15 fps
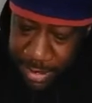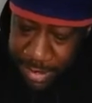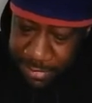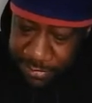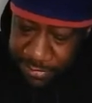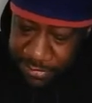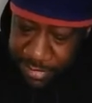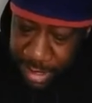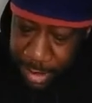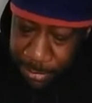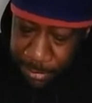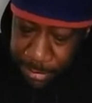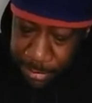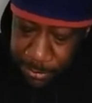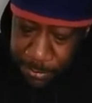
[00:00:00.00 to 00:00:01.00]
and
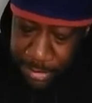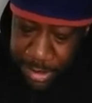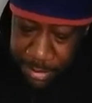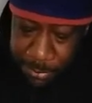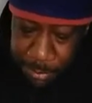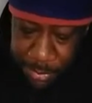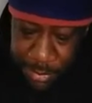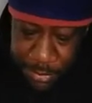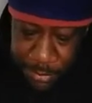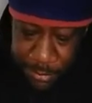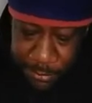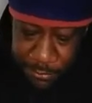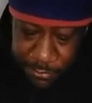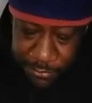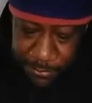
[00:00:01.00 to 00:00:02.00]
sour when it
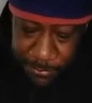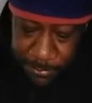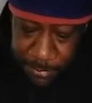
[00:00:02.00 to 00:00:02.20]
blows,